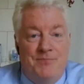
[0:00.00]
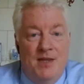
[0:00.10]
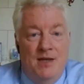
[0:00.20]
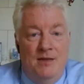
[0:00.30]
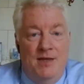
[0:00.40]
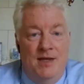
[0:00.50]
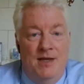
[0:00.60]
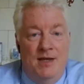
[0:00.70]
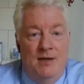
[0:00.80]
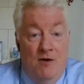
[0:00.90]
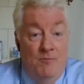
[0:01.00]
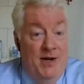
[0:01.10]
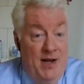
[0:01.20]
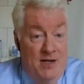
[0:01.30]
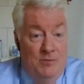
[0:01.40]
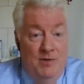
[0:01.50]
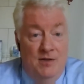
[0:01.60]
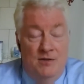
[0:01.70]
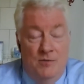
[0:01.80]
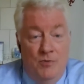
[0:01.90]
The government has
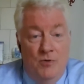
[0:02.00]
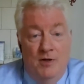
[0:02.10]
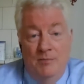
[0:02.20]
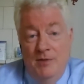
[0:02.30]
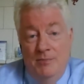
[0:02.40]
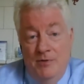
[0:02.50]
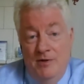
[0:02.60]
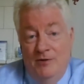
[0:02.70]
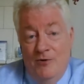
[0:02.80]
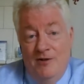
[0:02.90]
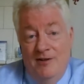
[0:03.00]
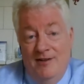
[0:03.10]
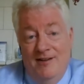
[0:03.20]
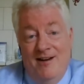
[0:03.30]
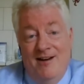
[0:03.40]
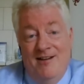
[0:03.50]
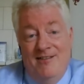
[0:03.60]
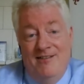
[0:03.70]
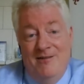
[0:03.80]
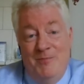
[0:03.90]
been supporting people here locally,
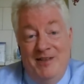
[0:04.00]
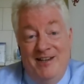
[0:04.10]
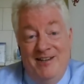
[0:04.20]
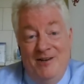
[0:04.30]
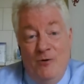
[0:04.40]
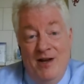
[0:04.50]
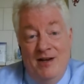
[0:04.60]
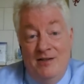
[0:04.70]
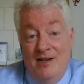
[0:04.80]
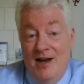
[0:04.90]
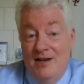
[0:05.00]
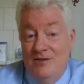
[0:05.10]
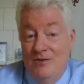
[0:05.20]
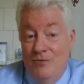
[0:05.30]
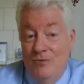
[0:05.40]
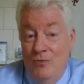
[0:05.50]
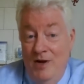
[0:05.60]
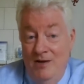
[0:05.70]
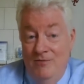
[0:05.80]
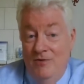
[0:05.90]
but they didn't grant a tax
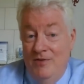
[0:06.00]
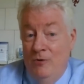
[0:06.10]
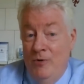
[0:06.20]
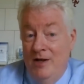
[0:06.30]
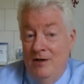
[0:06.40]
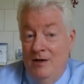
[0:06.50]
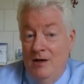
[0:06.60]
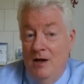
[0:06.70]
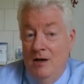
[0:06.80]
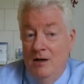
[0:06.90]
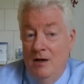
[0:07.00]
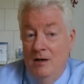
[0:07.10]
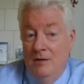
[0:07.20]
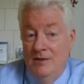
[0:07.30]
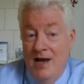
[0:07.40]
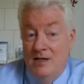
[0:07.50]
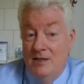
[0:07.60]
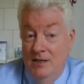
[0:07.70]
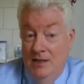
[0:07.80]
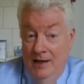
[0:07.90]
waiver. They granted a tax
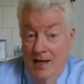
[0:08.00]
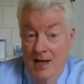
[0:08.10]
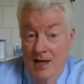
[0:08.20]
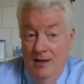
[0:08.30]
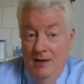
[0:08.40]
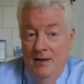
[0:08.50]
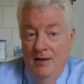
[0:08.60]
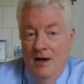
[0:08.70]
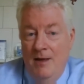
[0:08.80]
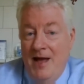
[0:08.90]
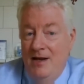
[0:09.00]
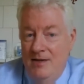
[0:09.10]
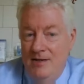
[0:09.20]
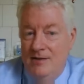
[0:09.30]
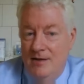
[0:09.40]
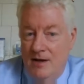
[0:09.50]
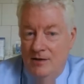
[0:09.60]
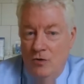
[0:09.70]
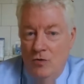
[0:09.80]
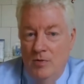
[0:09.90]
delay, and that ends in
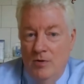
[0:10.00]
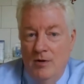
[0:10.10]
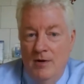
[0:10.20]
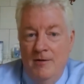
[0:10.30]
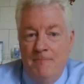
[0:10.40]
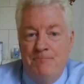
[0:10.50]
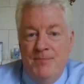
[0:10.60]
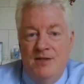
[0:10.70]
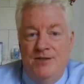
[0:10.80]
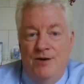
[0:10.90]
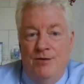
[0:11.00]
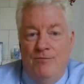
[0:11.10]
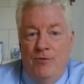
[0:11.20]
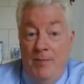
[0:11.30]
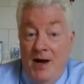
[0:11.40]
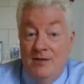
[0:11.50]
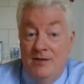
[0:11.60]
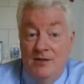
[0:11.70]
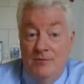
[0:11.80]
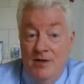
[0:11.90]
October. So for about
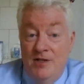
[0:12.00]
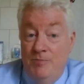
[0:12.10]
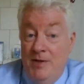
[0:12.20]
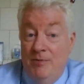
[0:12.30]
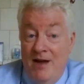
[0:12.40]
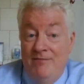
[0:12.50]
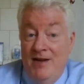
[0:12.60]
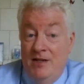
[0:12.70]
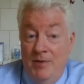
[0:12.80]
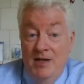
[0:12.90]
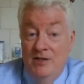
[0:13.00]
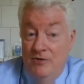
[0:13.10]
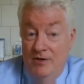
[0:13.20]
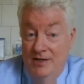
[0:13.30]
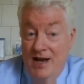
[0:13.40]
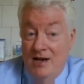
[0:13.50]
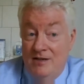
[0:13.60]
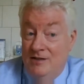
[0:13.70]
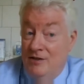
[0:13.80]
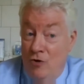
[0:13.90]
6 months, people haven't had to pay certain
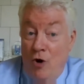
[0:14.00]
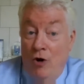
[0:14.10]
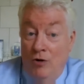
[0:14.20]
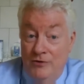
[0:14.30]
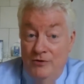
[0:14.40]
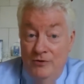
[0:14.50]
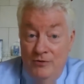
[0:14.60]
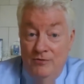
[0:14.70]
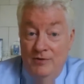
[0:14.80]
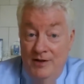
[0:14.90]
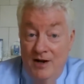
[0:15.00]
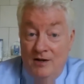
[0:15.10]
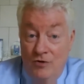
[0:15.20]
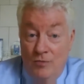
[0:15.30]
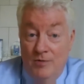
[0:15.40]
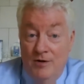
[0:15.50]
taxes, and are all due in October.